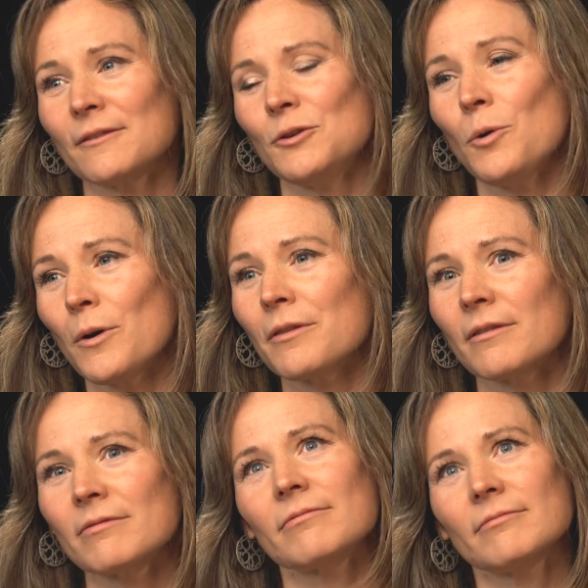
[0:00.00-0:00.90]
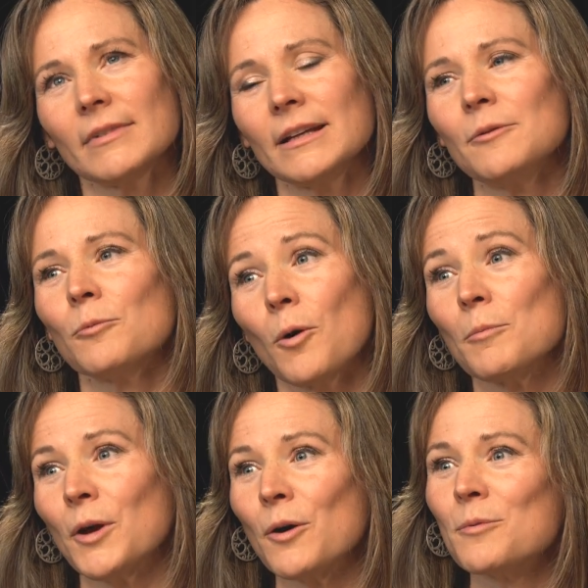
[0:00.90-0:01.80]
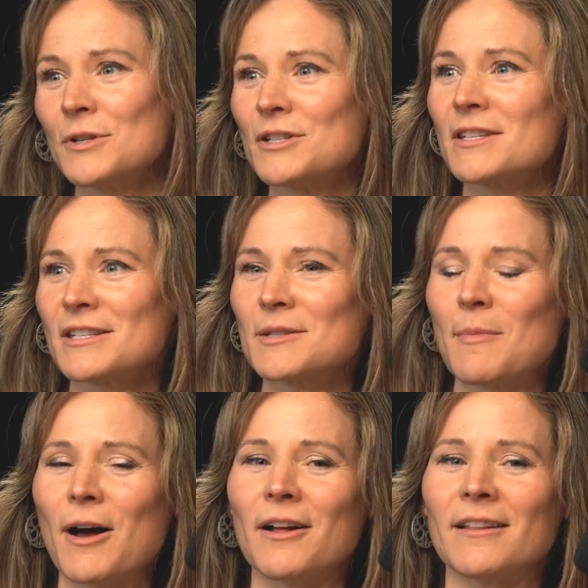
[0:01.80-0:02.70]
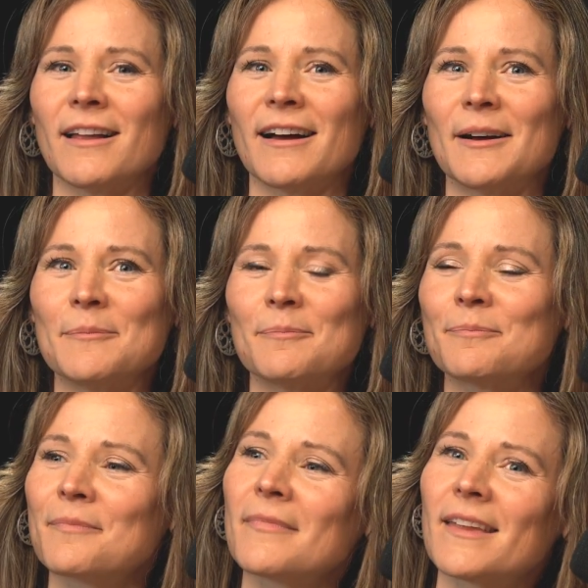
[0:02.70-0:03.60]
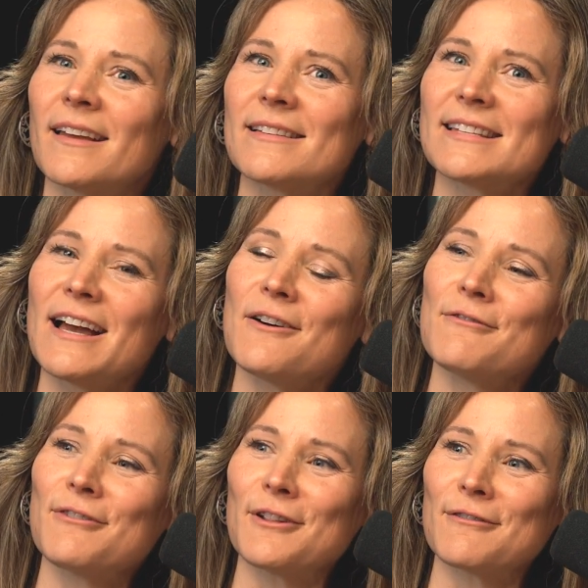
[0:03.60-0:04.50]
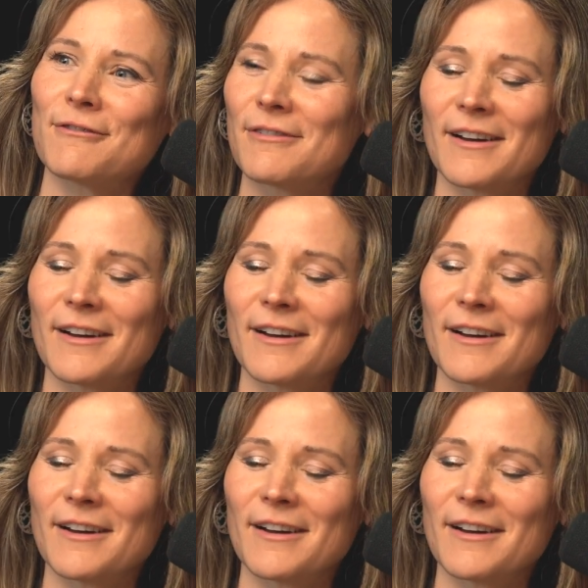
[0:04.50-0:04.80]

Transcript: north in Romeo, which is a small town full of